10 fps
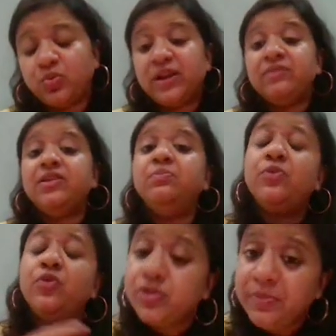One of the
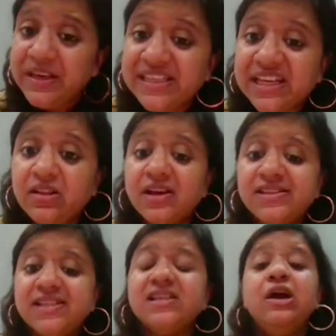most basic
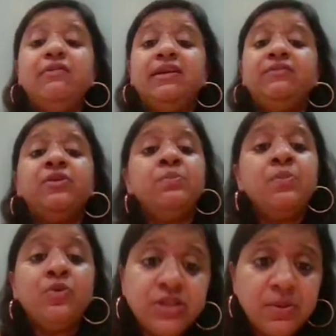clauses, one of the
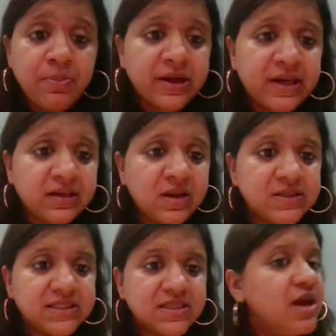most important clauses.